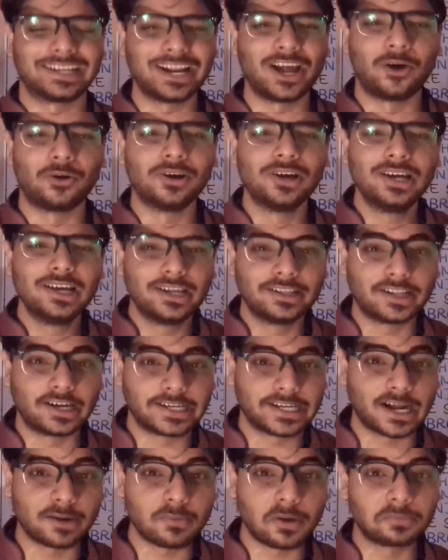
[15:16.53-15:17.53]
Now, the
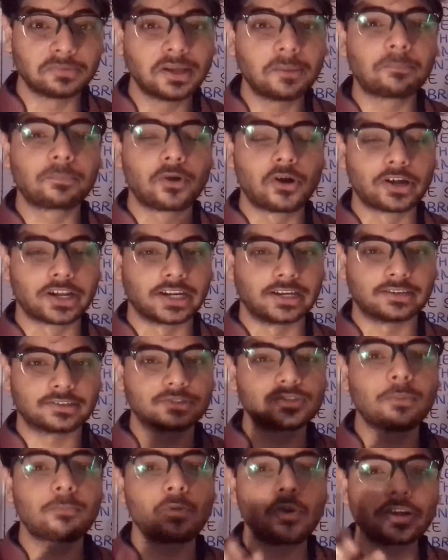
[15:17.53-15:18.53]
term of the protein.
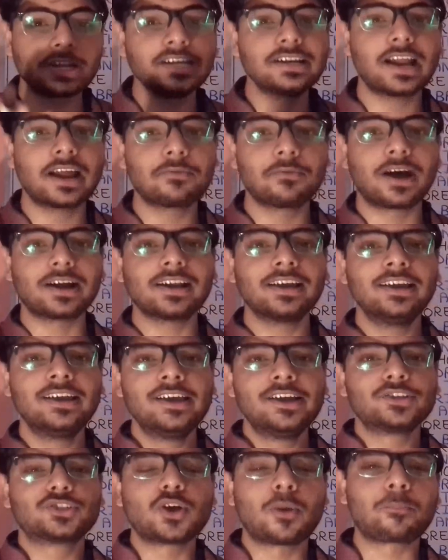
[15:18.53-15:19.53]
So protein are
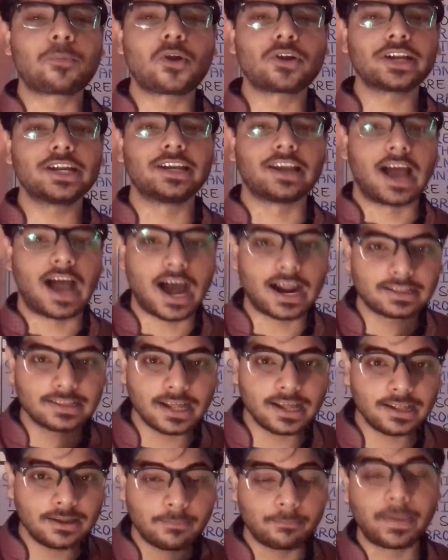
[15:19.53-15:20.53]
what? So protein are
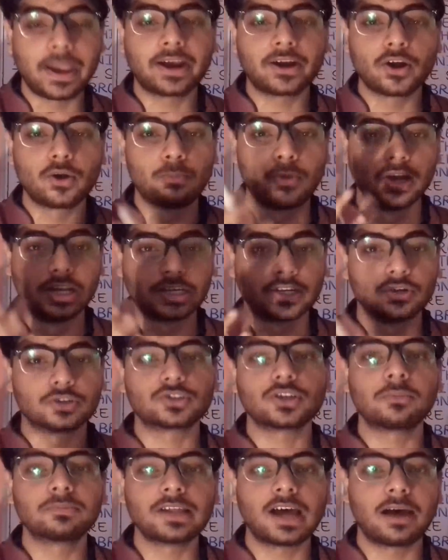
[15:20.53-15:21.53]
the
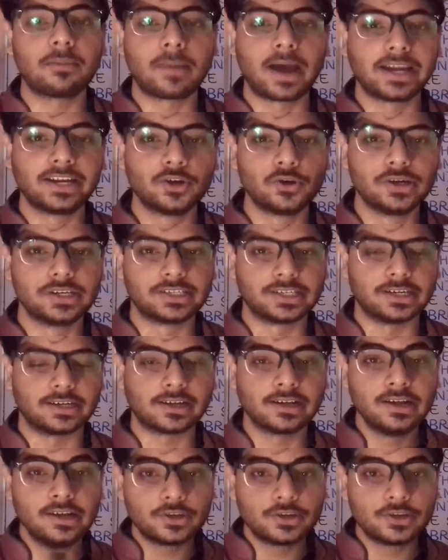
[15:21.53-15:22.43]
macromolecules of the amino acid.